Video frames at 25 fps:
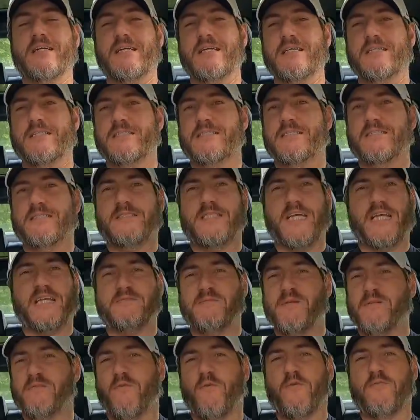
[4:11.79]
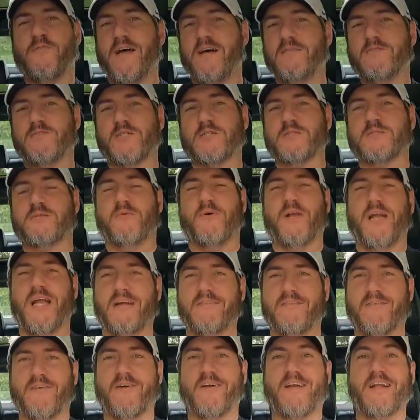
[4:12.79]
it takes me 4 or 5 trips or
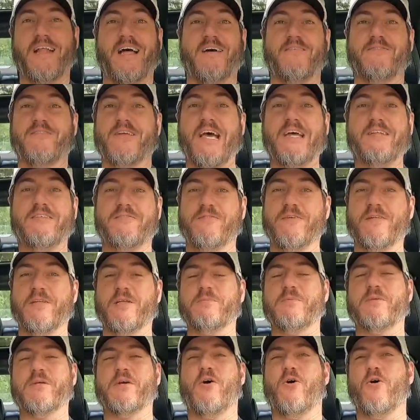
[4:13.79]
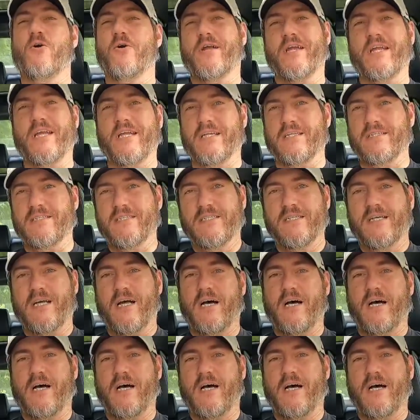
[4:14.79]
whatever, and I've got to fill up the car again.